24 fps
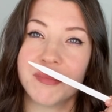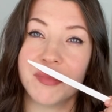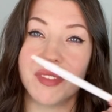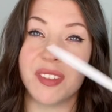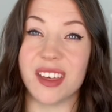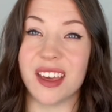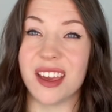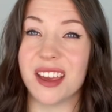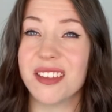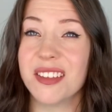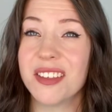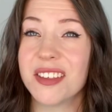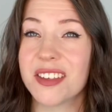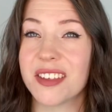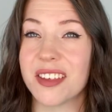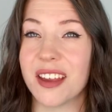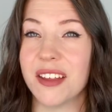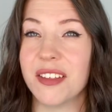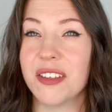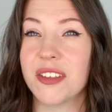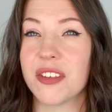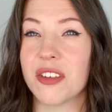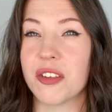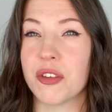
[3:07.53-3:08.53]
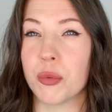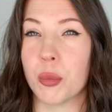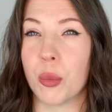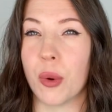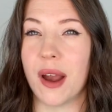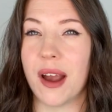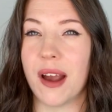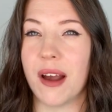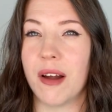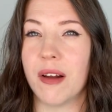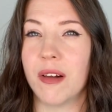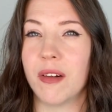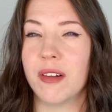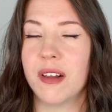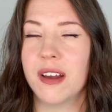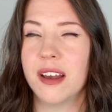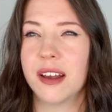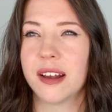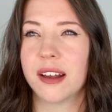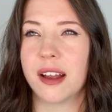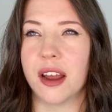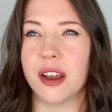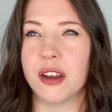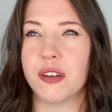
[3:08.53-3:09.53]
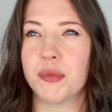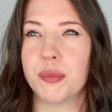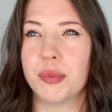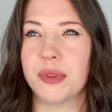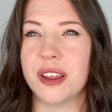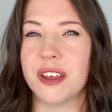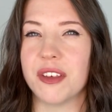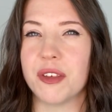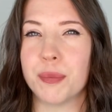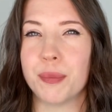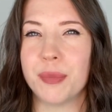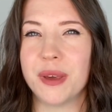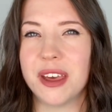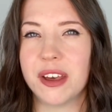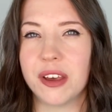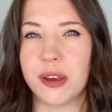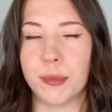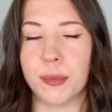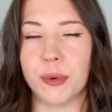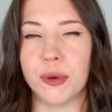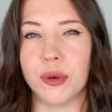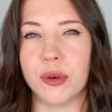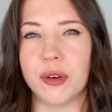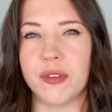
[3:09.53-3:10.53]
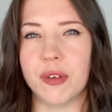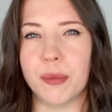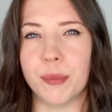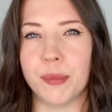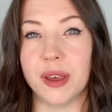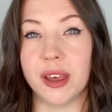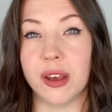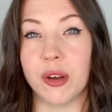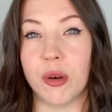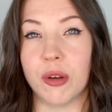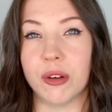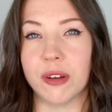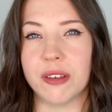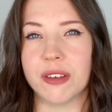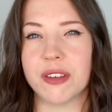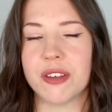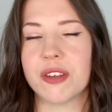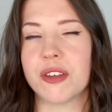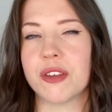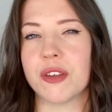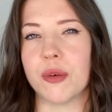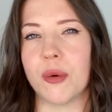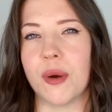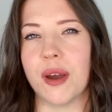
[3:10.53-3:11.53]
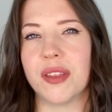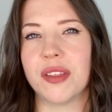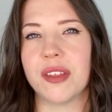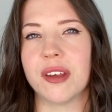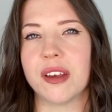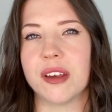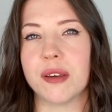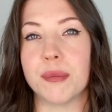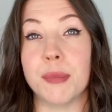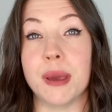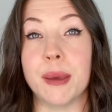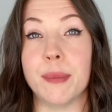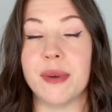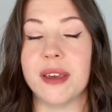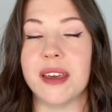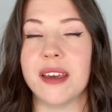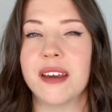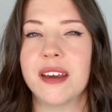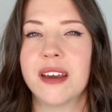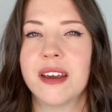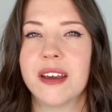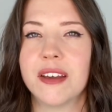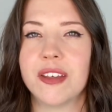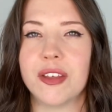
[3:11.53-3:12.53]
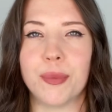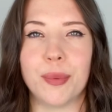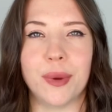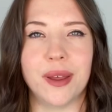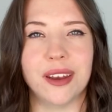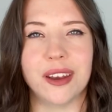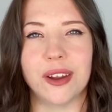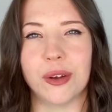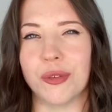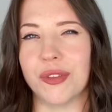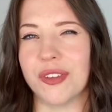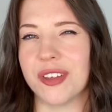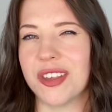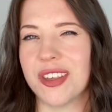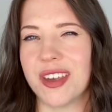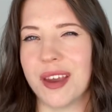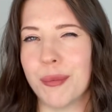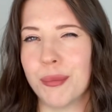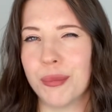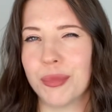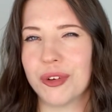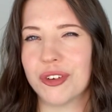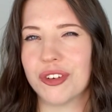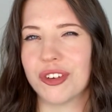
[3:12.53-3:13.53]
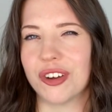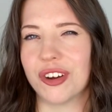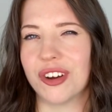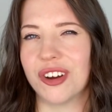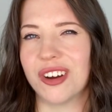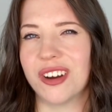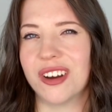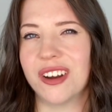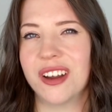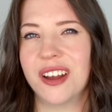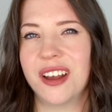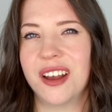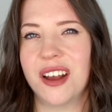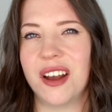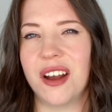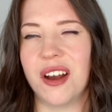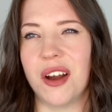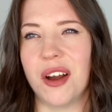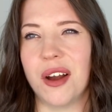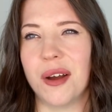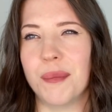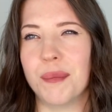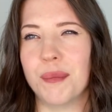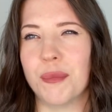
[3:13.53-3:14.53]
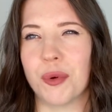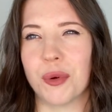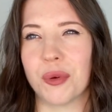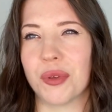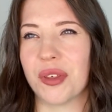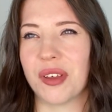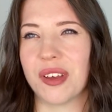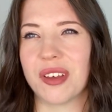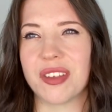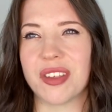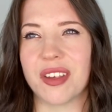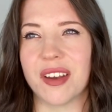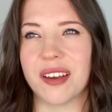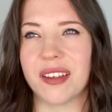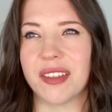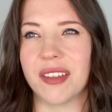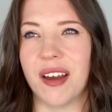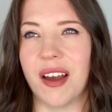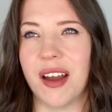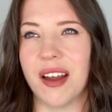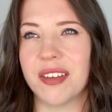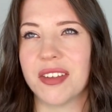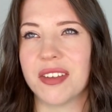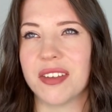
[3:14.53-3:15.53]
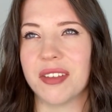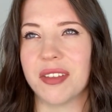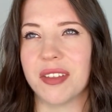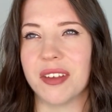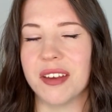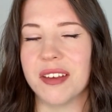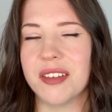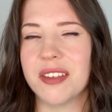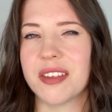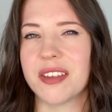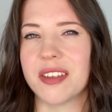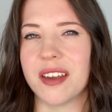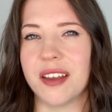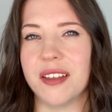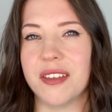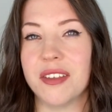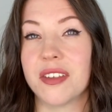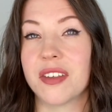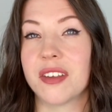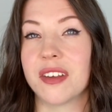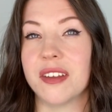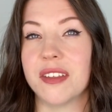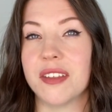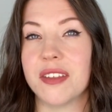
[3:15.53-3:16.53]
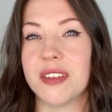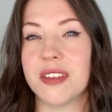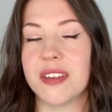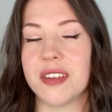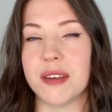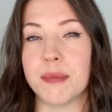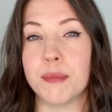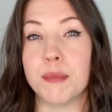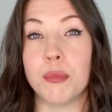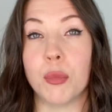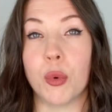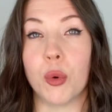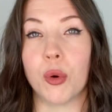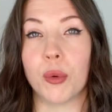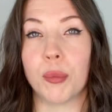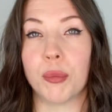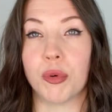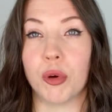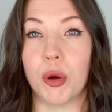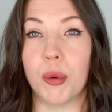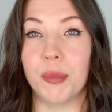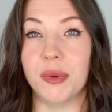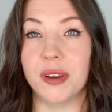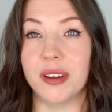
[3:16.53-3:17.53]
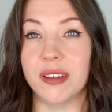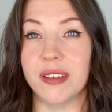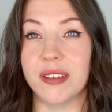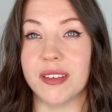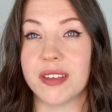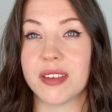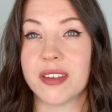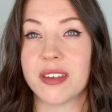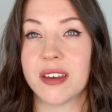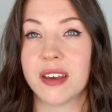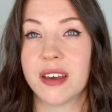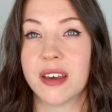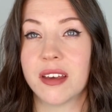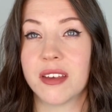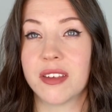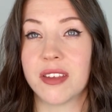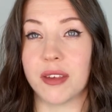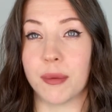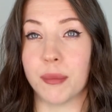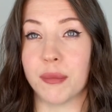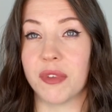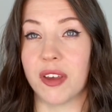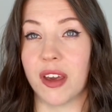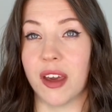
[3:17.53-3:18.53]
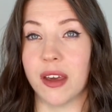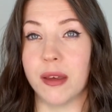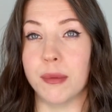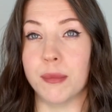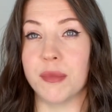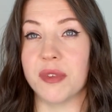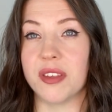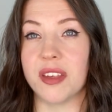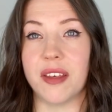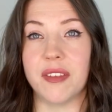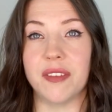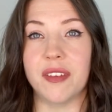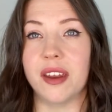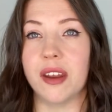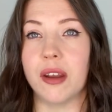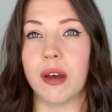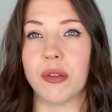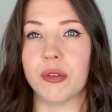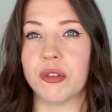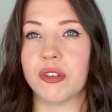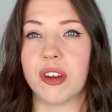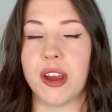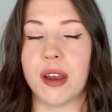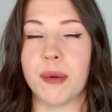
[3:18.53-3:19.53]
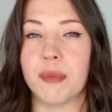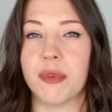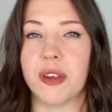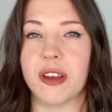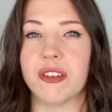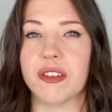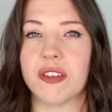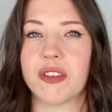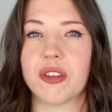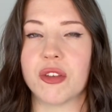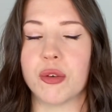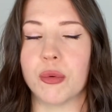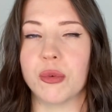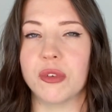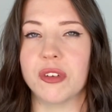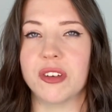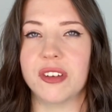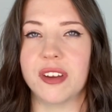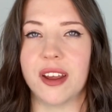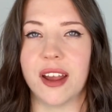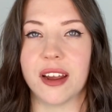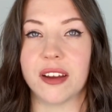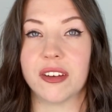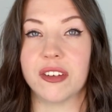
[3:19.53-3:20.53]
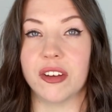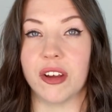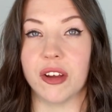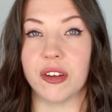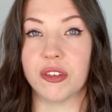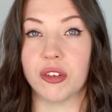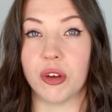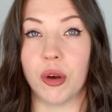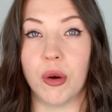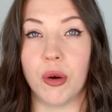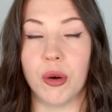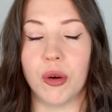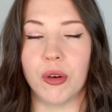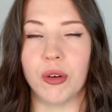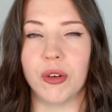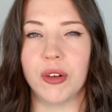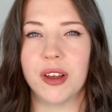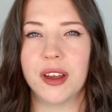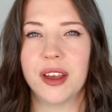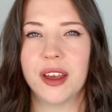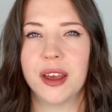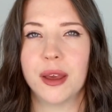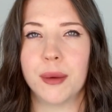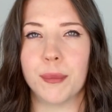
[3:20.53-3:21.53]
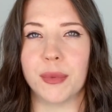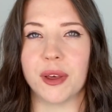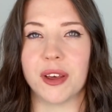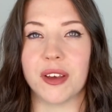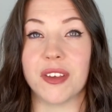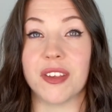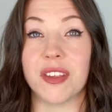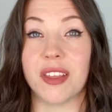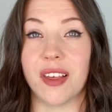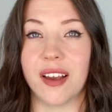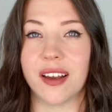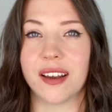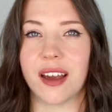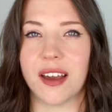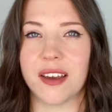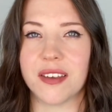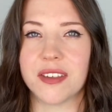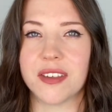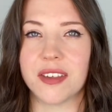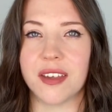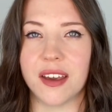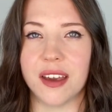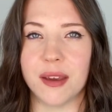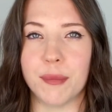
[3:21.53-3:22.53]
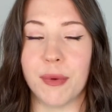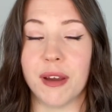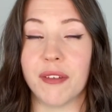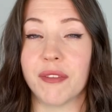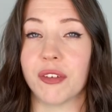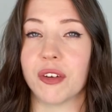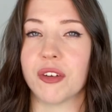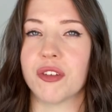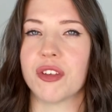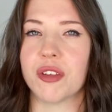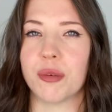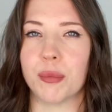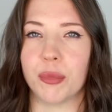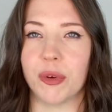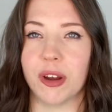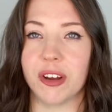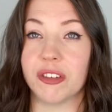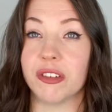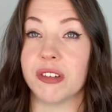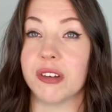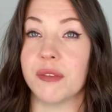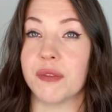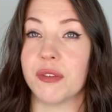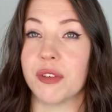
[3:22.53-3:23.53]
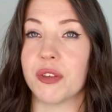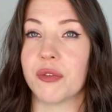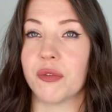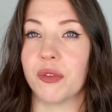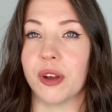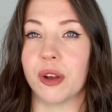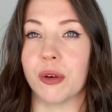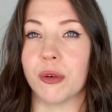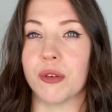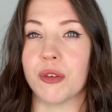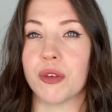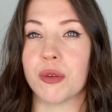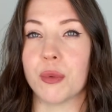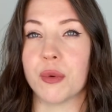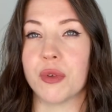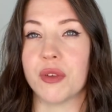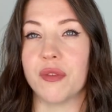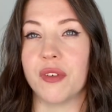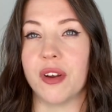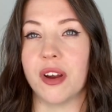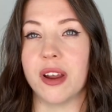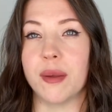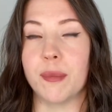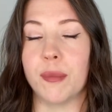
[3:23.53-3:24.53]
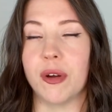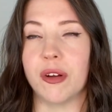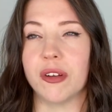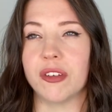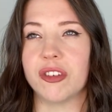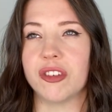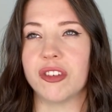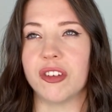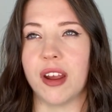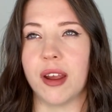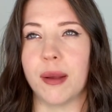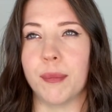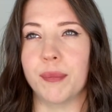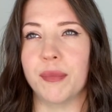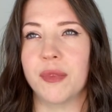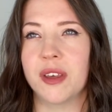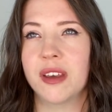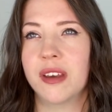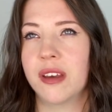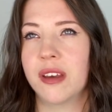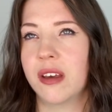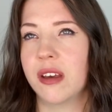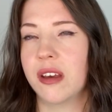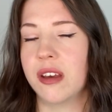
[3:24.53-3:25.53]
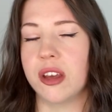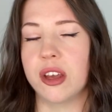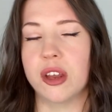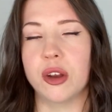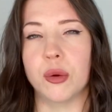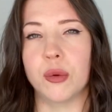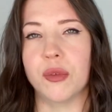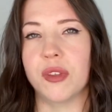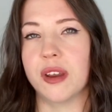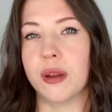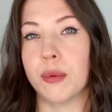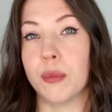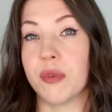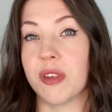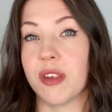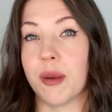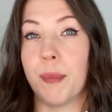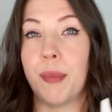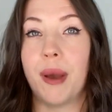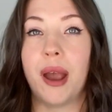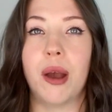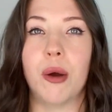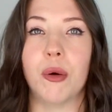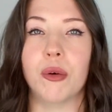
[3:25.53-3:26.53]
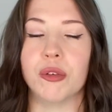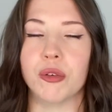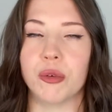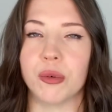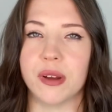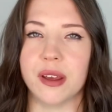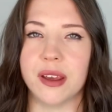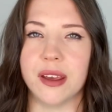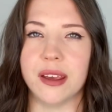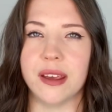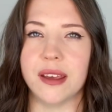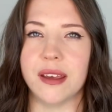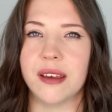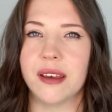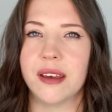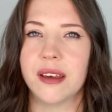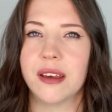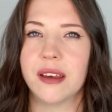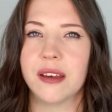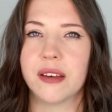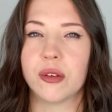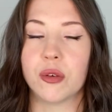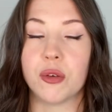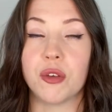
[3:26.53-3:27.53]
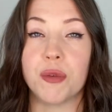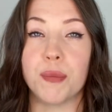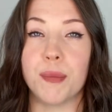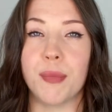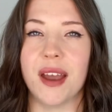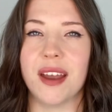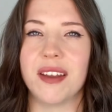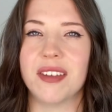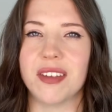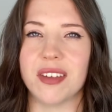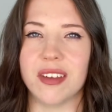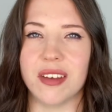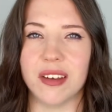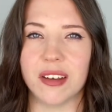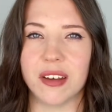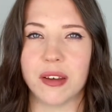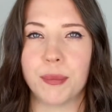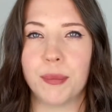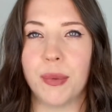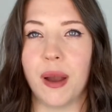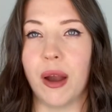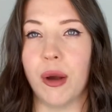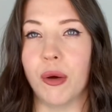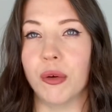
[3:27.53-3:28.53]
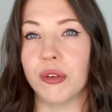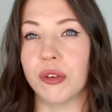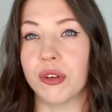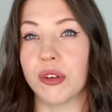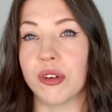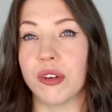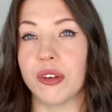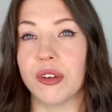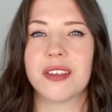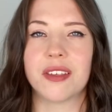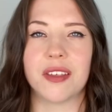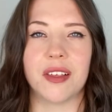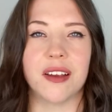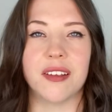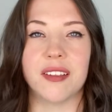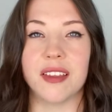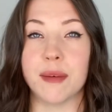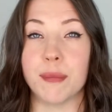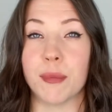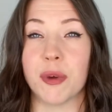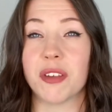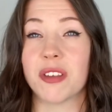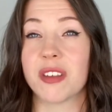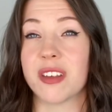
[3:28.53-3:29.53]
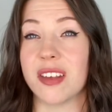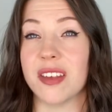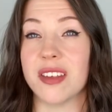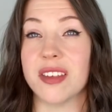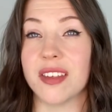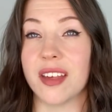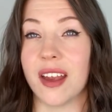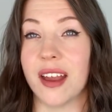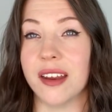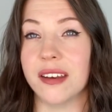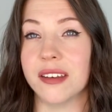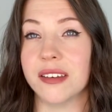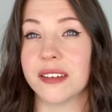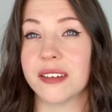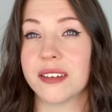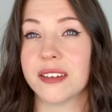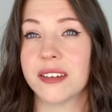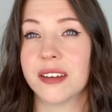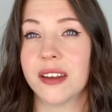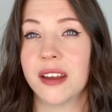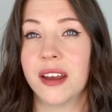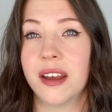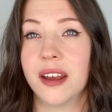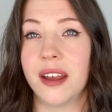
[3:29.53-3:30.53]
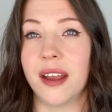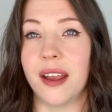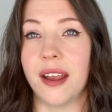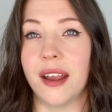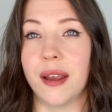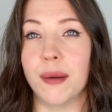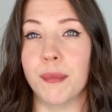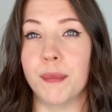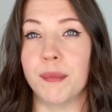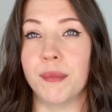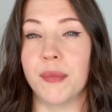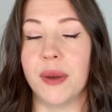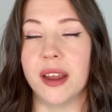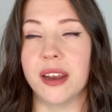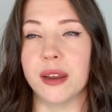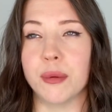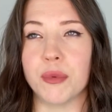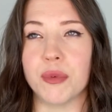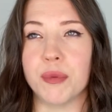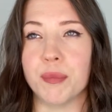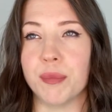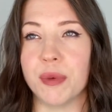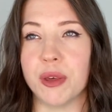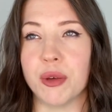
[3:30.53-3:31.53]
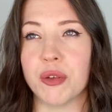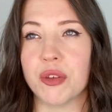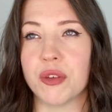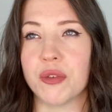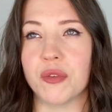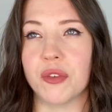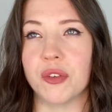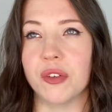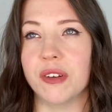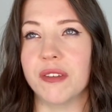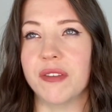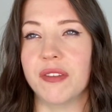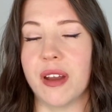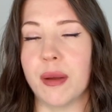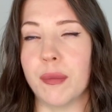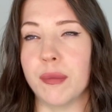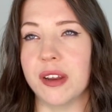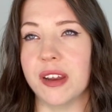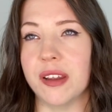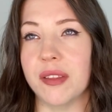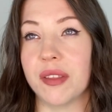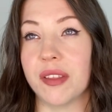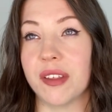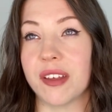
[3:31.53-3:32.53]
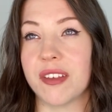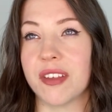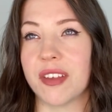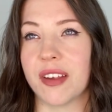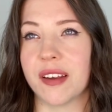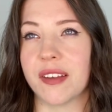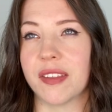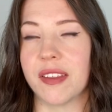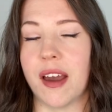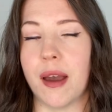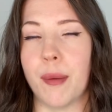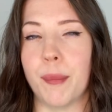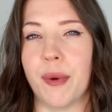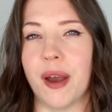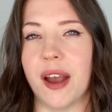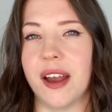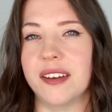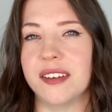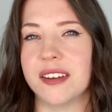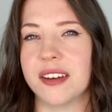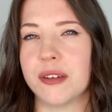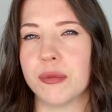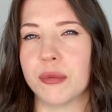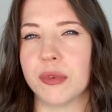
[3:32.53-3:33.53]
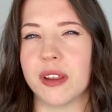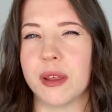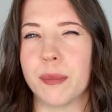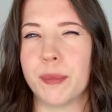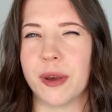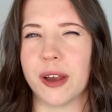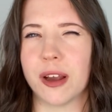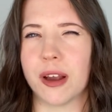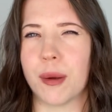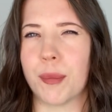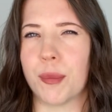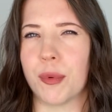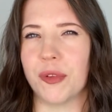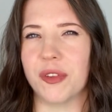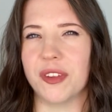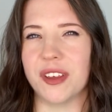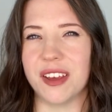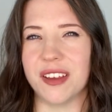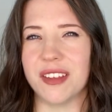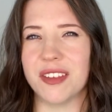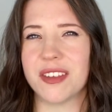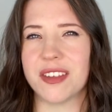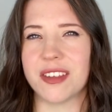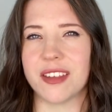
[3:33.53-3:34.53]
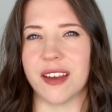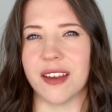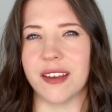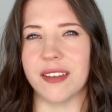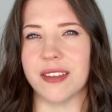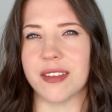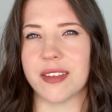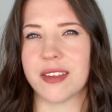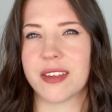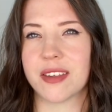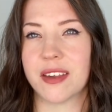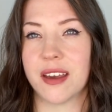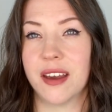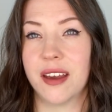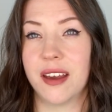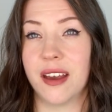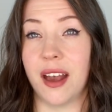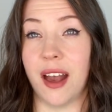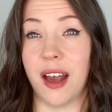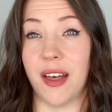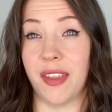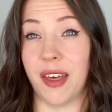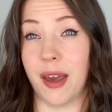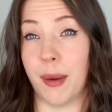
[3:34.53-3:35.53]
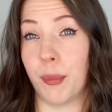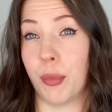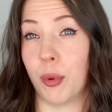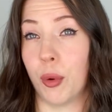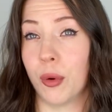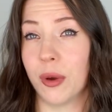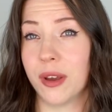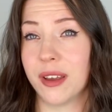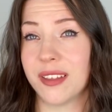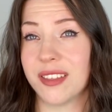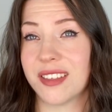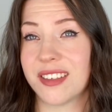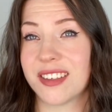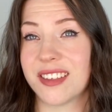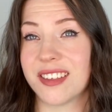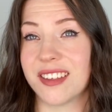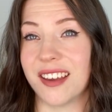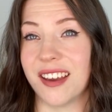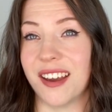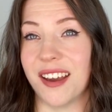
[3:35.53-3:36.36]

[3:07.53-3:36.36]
The incense as well kind of plays peekaboo if I'm being honest, so I think maybe depending on the temperature um, or things like that, the incense can seem more prominent sometimes and then other times I just don't detect it at all because like I say, my first impression of this fragrance was very much, um, you know, that it was a powdery, cosmetic powder, slightly musky scent um, and it was beautiful and feminine, things like that, but I didn't really pick up on the incense at that point.